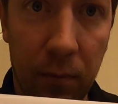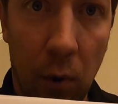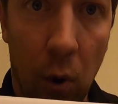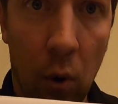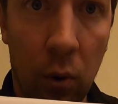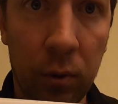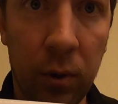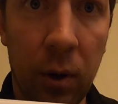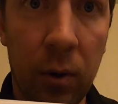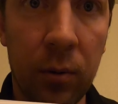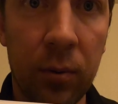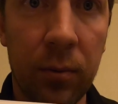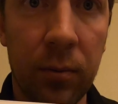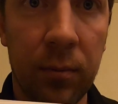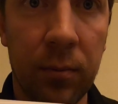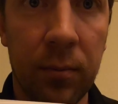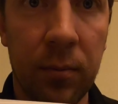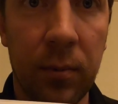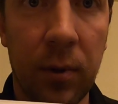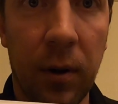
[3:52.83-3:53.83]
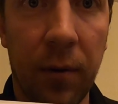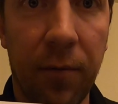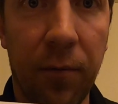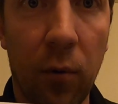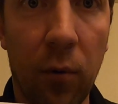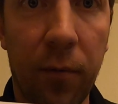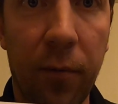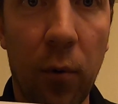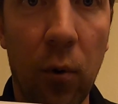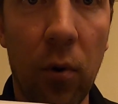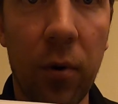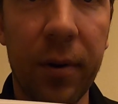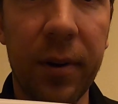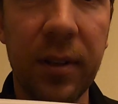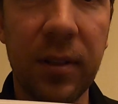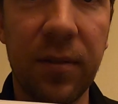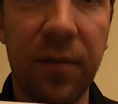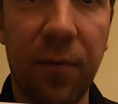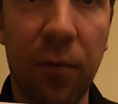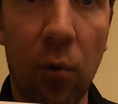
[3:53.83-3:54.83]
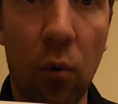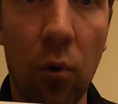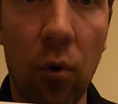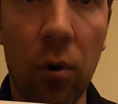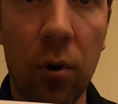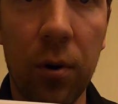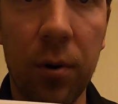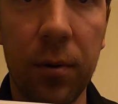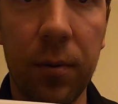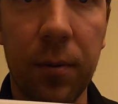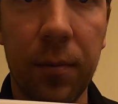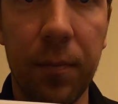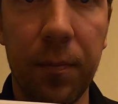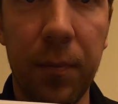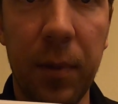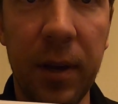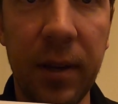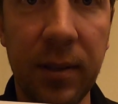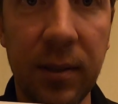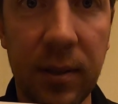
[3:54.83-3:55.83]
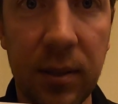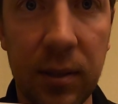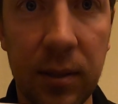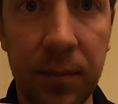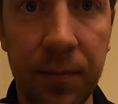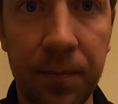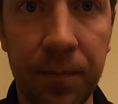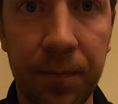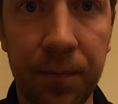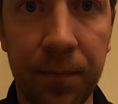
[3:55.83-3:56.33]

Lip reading: whole note on a 4/4 gets 4 beats.